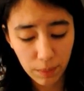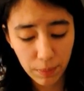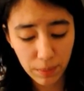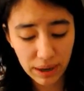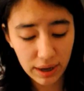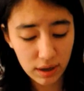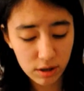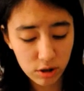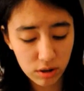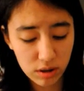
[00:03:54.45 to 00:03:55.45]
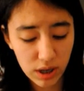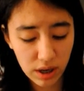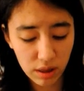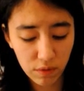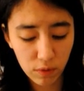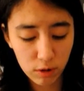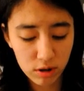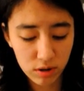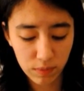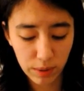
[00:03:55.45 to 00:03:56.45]
but my hands couldn't take in the
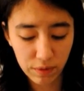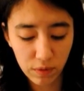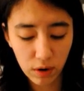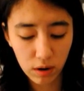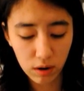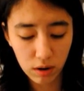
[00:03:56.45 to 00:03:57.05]
force of my fall,